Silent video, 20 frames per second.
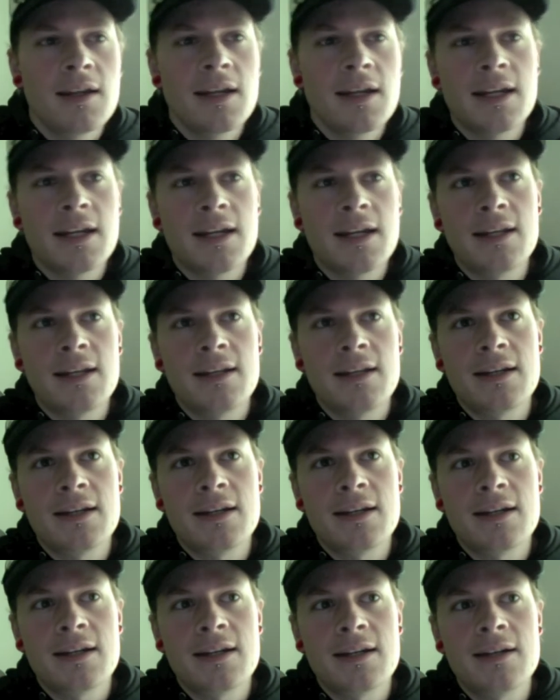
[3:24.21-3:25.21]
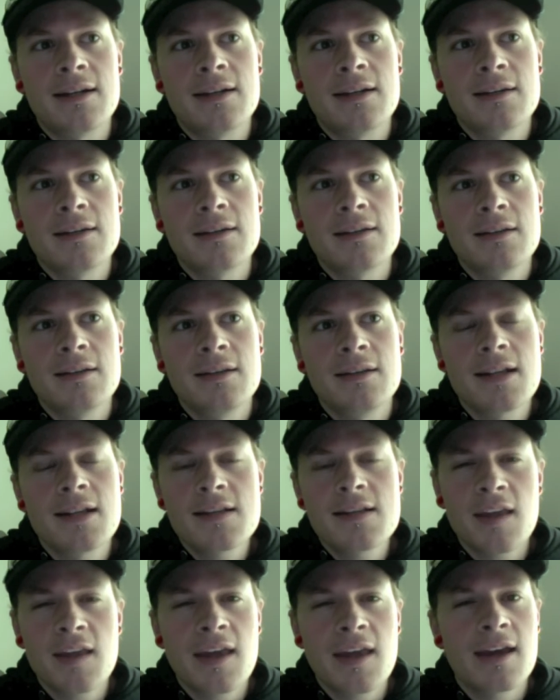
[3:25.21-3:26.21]
and
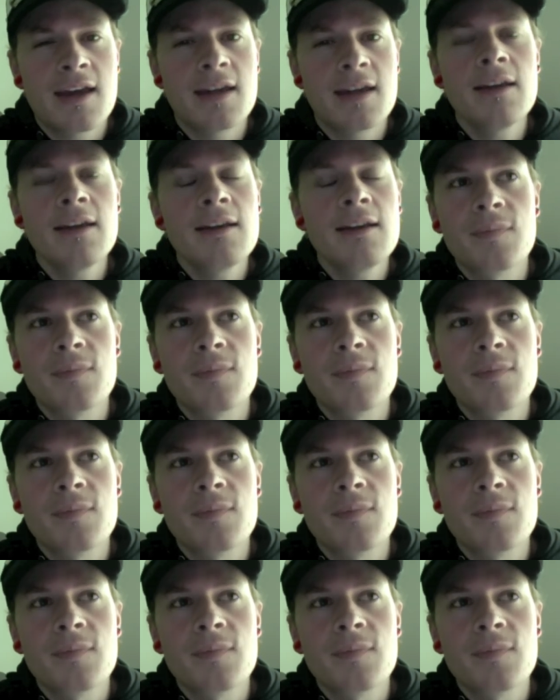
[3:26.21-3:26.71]
that's okay,